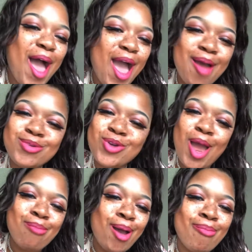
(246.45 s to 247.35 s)
I'm
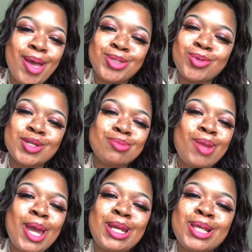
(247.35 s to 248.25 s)
trying my best to
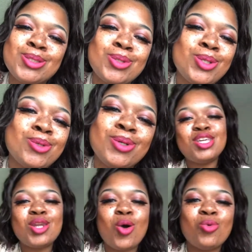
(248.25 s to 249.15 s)
explain this to you.
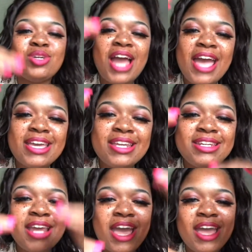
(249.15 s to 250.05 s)
Night and
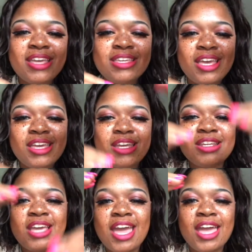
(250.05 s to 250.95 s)
day, yin
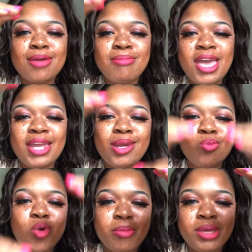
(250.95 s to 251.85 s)
and yang, man and
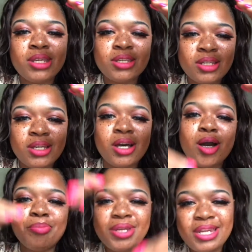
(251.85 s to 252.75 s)
woman,
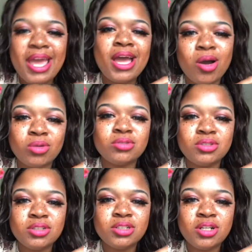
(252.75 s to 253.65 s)
up and down.
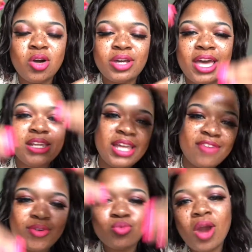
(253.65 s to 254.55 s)
Okay,
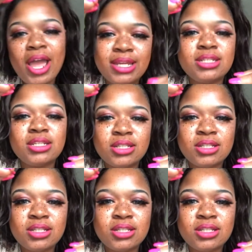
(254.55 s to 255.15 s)
left and right.